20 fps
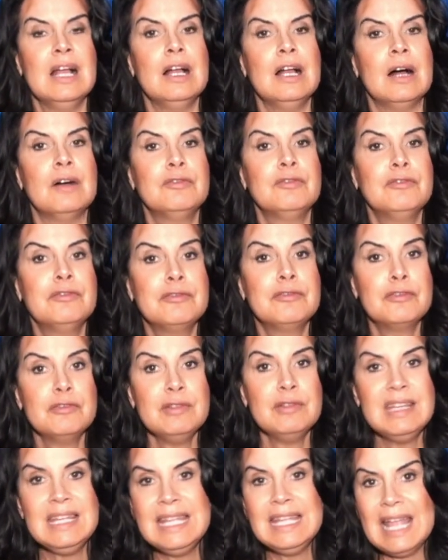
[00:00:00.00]
a
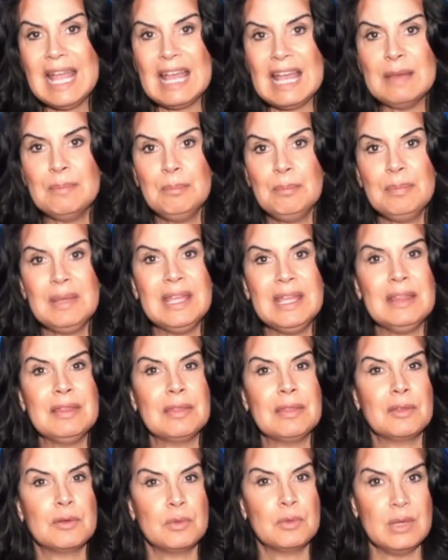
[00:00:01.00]
free M P
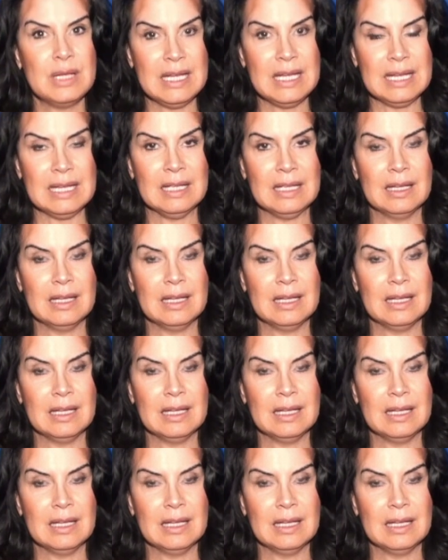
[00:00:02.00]
three.